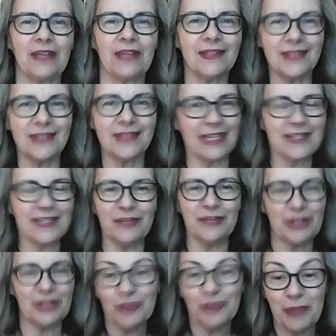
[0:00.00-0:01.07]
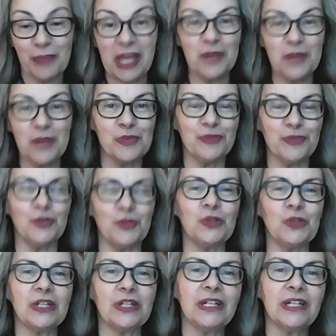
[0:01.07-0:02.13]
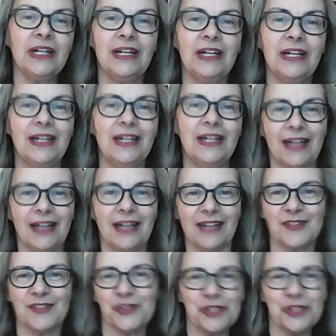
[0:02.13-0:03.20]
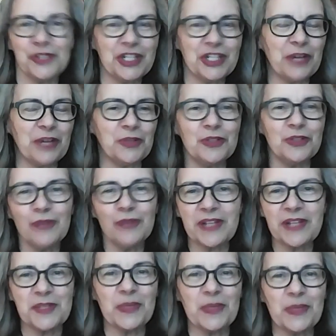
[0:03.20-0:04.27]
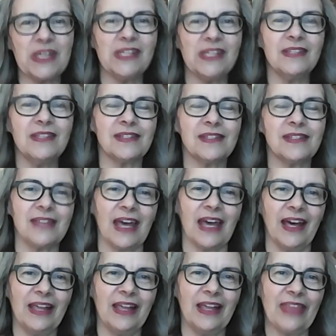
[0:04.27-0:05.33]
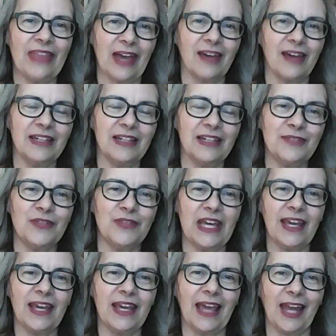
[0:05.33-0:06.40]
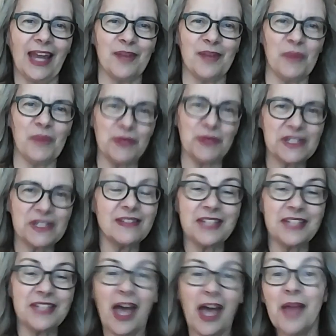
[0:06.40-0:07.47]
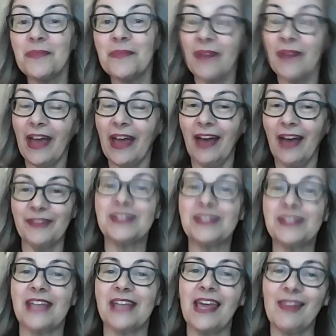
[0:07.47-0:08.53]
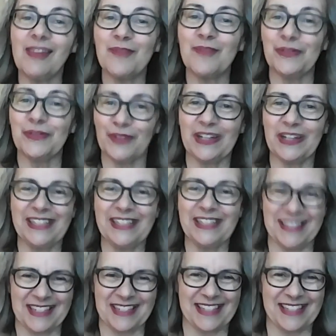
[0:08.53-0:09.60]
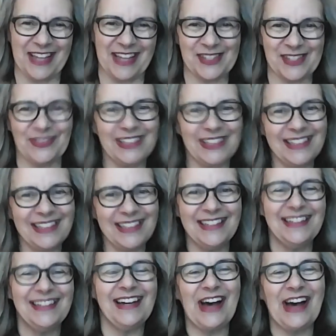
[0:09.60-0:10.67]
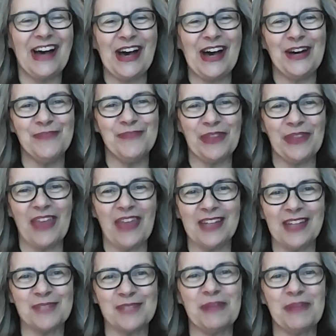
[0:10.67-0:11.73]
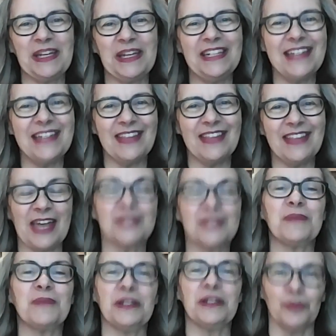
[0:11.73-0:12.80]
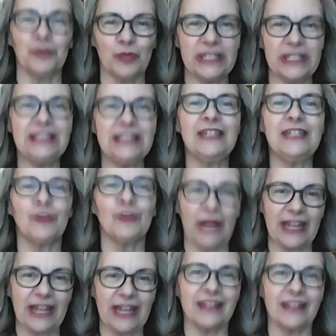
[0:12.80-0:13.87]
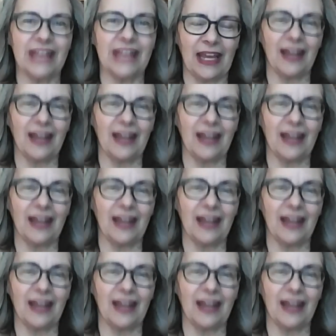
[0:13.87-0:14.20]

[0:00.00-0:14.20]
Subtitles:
things I've never made before. I search out new recipes, that kind of thing. And most of the time, I have to say, they've been fairly successful. But that's been a really great thing